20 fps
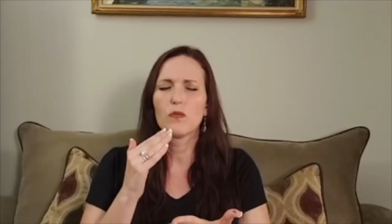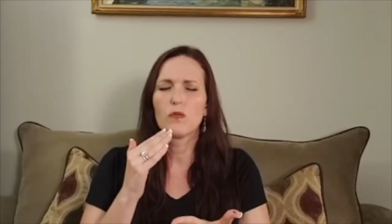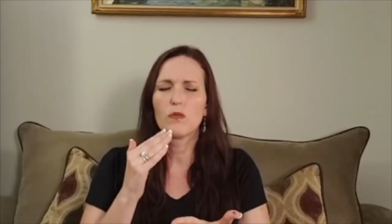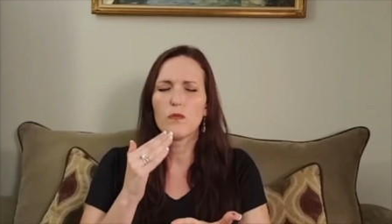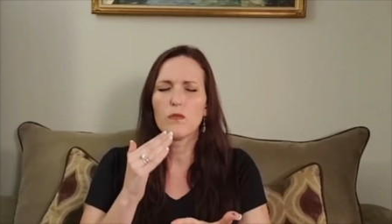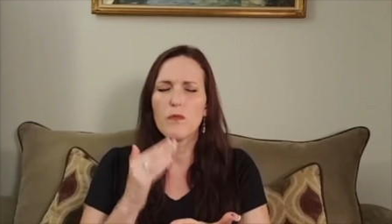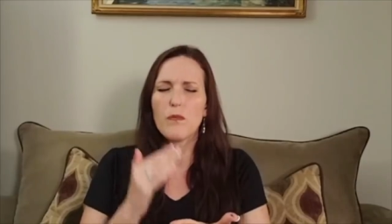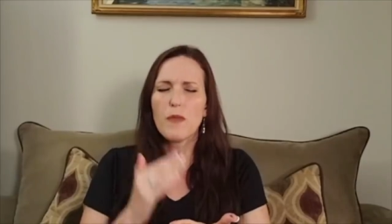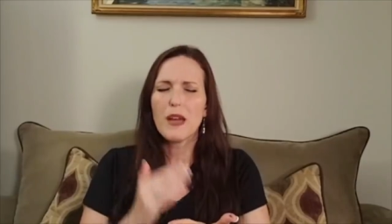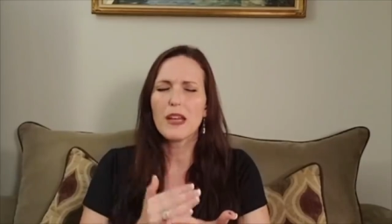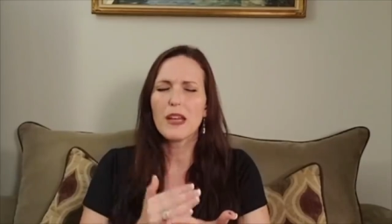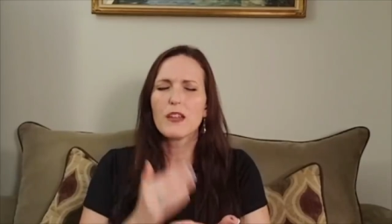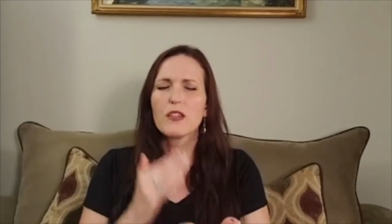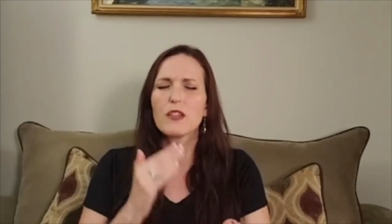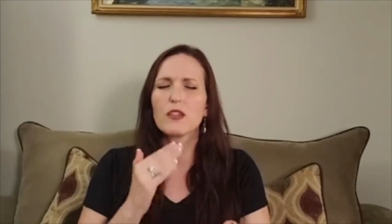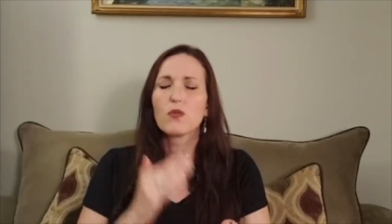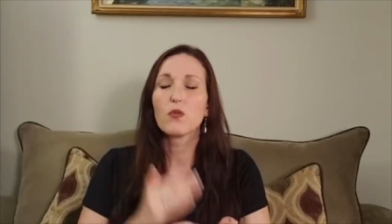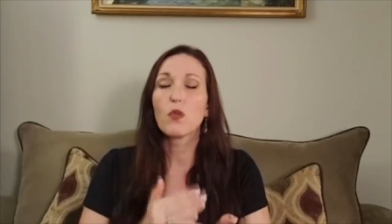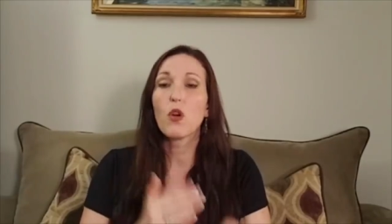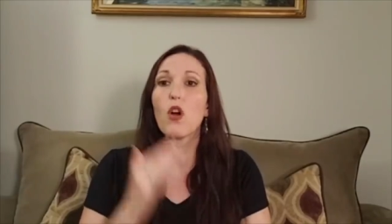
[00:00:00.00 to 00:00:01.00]
make
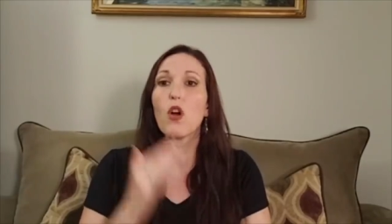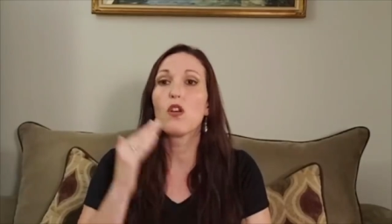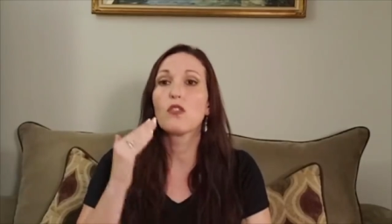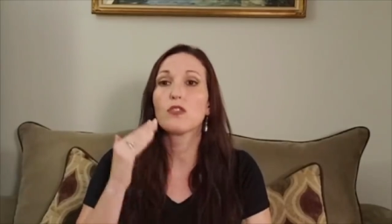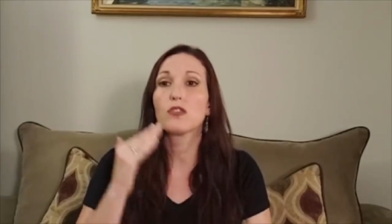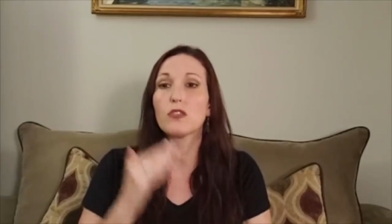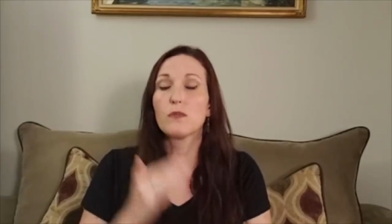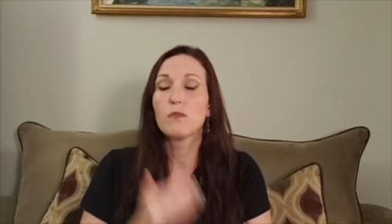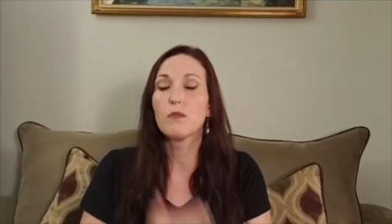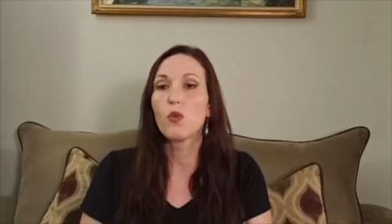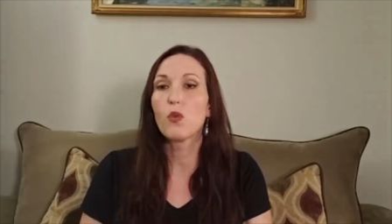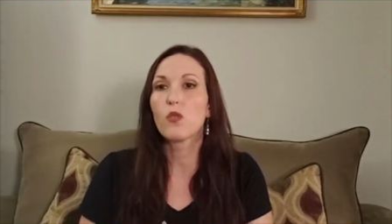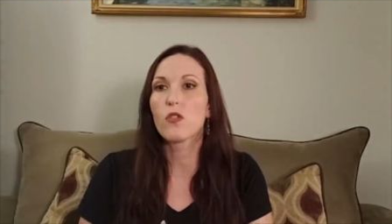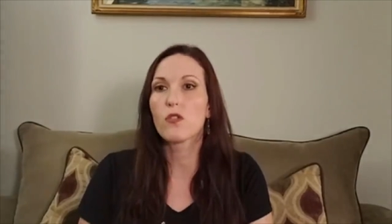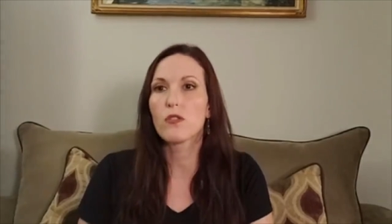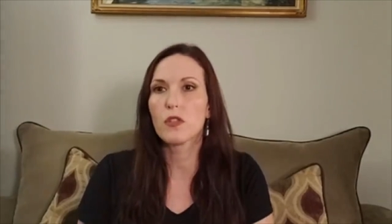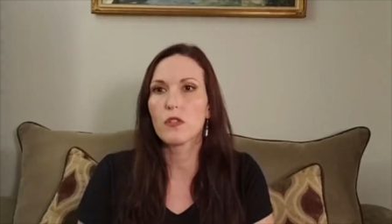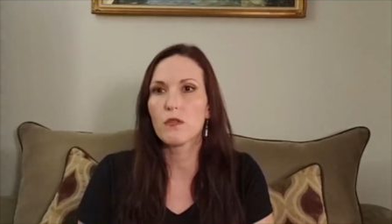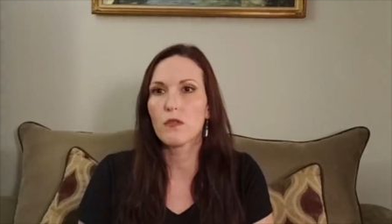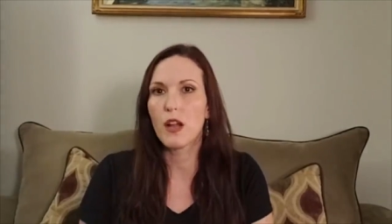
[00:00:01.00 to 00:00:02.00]
the wrongs more
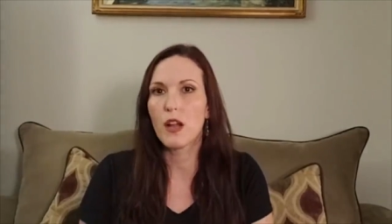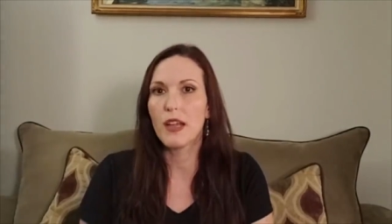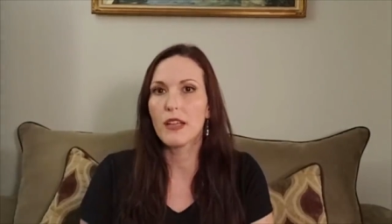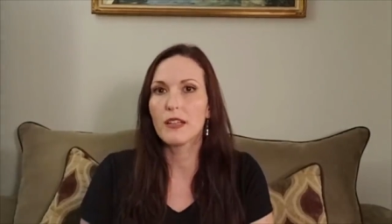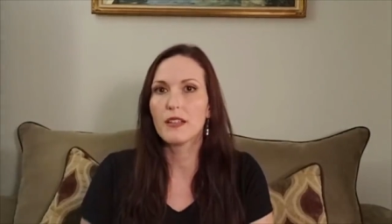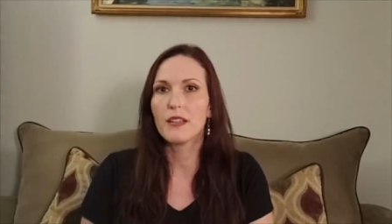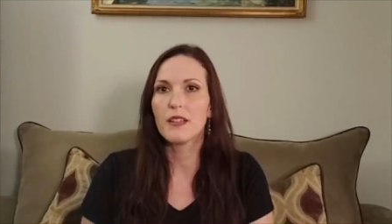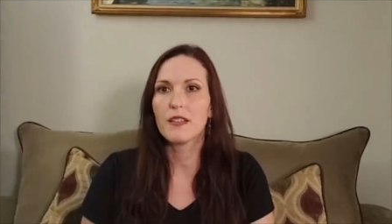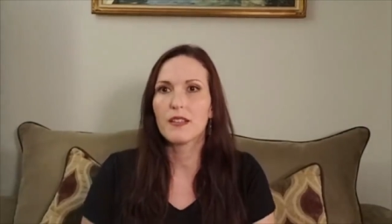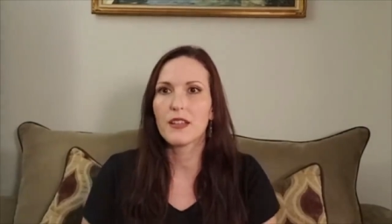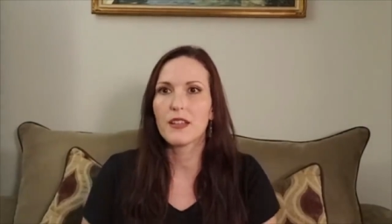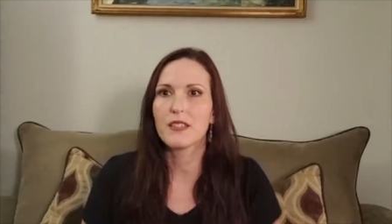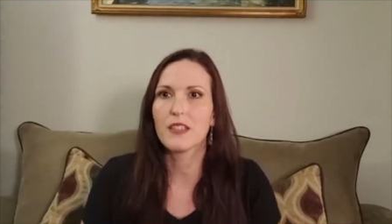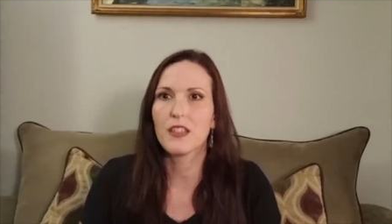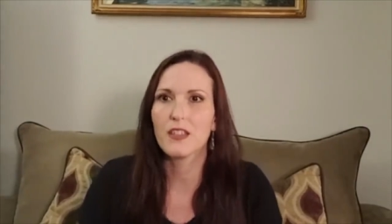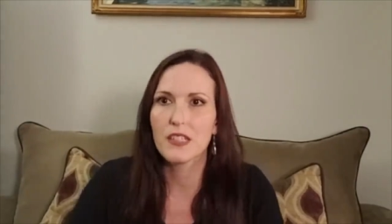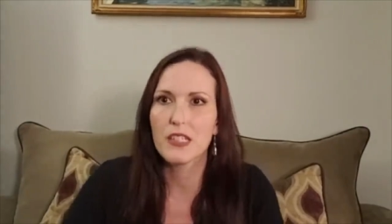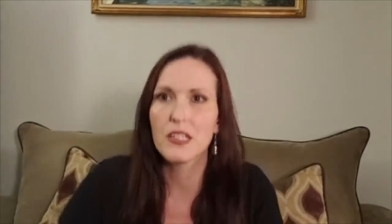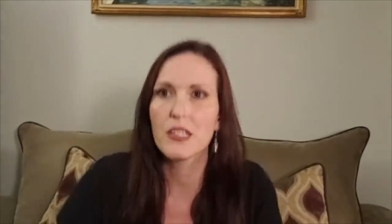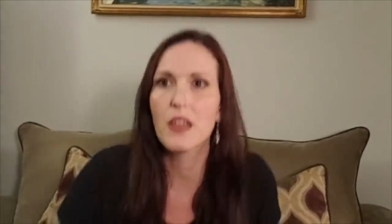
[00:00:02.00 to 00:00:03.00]
than right. That's
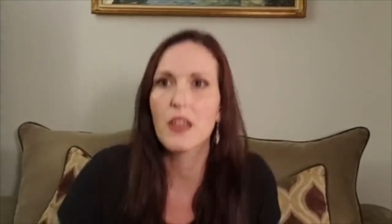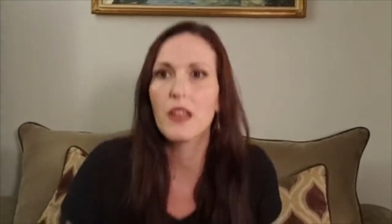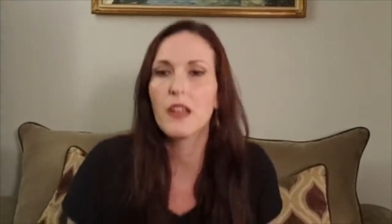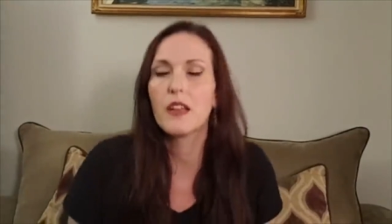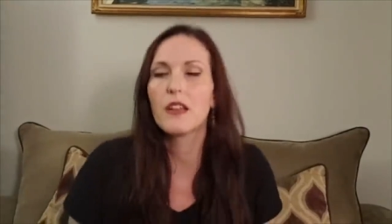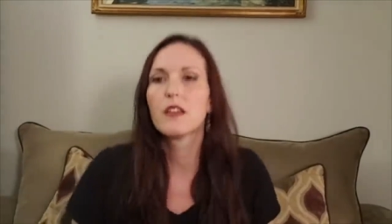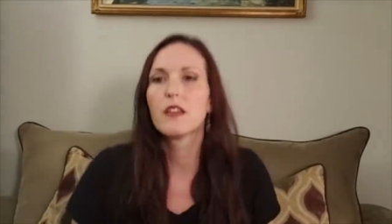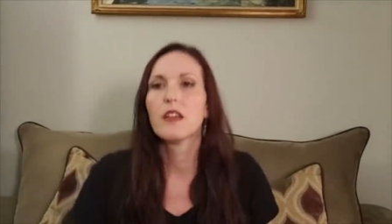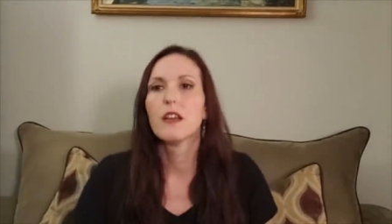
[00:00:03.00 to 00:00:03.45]
how he said it.